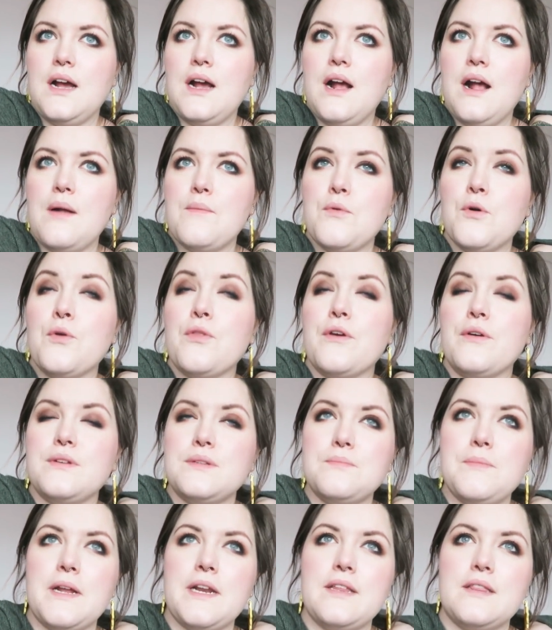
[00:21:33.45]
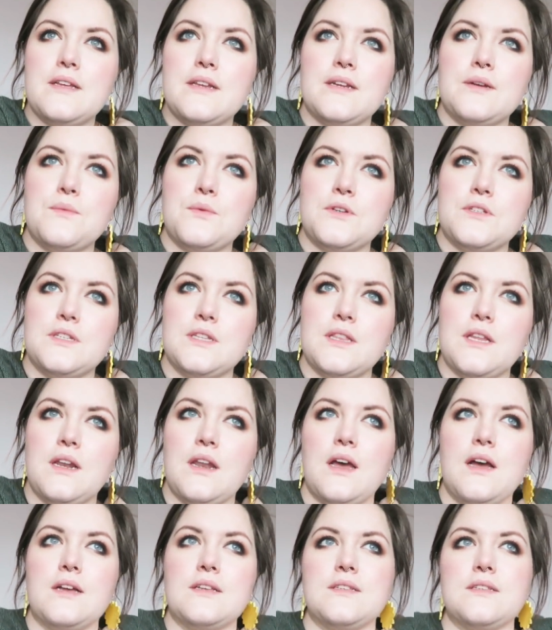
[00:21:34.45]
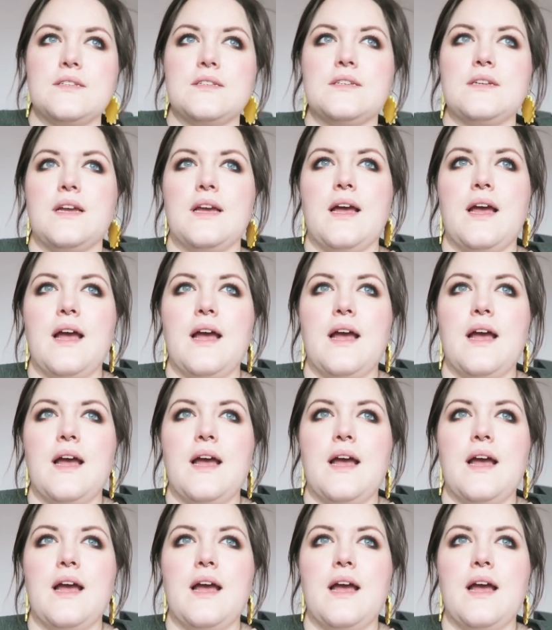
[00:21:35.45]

Um, although it's better than it was in the last